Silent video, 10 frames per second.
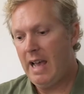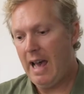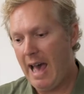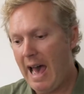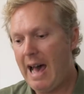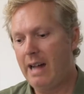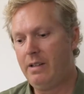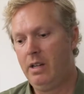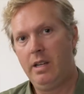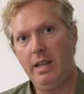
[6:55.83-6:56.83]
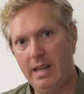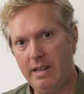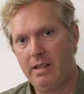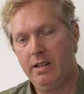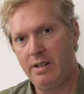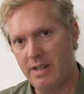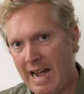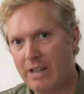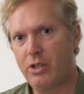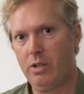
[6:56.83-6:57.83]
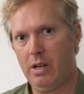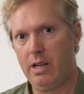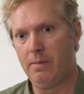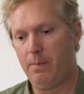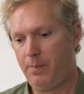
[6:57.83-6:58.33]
had it naturally.